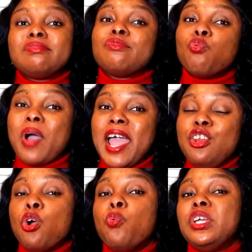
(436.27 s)
while
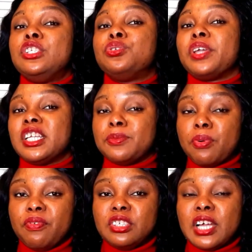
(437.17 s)
you're waiting to get a
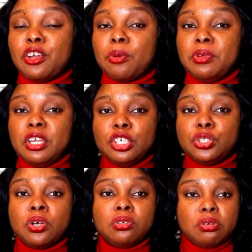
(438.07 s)
provincial
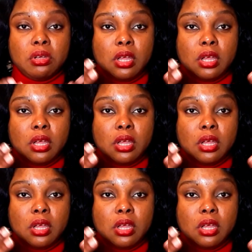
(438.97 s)
nomination